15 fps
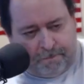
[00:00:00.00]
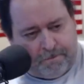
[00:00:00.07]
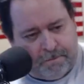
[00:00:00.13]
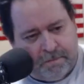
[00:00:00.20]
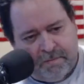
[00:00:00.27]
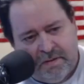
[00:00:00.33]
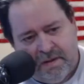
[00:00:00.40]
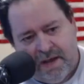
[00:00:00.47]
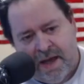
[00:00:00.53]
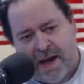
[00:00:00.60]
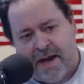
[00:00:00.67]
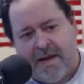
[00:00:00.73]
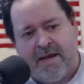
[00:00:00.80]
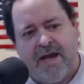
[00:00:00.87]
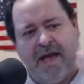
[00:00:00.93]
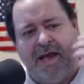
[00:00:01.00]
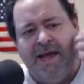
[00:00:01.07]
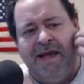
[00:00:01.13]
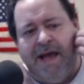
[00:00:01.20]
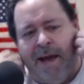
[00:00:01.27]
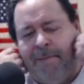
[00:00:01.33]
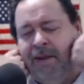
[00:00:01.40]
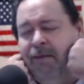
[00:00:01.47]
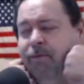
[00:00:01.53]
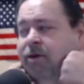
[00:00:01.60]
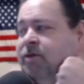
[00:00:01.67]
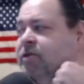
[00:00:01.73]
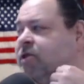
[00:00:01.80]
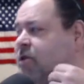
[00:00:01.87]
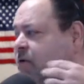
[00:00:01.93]
And it got me in the
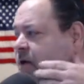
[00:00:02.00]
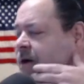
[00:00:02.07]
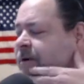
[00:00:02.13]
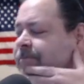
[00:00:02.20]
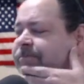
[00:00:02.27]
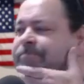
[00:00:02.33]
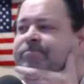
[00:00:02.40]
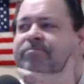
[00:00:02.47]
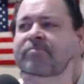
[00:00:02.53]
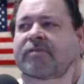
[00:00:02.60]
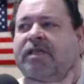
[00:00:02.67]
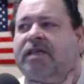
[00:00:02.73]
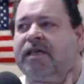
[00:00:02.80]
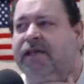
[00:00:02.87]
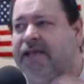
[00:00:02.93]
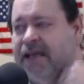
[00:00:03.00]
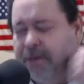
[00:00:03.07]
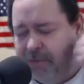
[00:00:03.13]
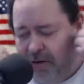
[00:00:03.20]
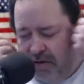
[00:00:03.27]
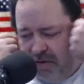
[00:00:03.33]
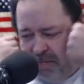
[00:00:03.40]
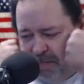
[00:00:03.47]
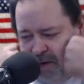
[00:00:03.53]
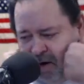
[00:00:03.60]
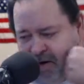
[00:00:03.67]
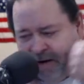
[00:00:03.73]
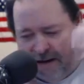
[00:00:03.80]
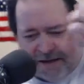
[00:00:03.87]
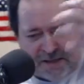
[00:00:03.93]
mood to get rid of the
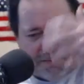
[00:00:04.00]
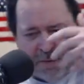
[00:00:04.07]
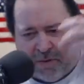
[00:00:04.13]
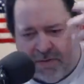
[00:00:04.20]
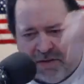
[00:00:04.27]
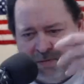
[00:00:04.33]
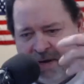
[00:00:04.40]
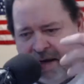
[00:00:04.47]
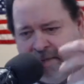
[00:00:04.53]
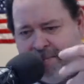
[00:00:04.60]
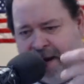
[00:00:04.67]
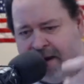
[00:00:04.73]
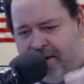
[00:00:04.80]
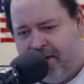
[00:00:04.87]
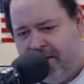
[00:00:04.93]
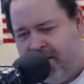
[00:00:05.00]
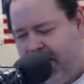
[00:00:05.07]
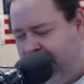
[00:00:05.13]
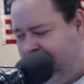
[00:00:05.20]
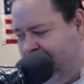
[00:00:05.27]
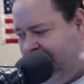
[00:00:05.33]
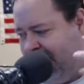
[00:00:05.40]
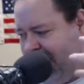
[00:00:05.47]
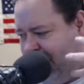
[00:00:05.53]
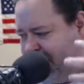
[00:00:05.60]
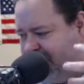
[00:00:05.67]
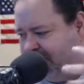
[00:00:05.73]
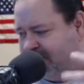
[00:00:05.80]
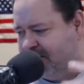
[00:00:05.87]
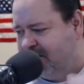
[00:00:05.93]
beard and expose the moneymaker. I can't keep
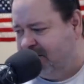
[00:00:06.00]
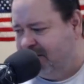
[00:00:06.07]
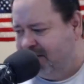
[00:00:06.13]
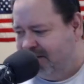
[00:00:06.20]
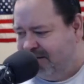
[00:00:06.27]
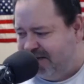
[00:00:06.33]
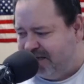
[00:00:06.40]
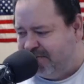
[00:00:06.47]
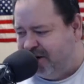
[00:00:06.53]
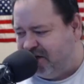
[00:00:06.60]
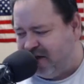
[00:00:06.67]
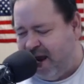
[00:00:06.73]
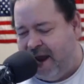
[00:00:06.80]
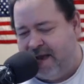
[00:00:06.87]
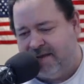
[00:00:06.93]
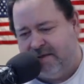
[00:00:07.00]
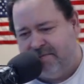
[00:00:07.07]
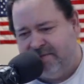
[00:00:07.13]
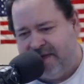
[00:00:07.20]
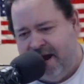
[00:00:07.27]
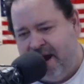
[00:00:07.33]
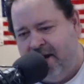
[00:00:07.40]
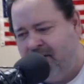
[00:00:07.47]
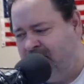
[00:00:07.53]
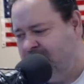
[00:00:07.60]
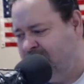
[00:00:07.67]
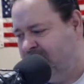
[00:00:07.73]
this much handsome down.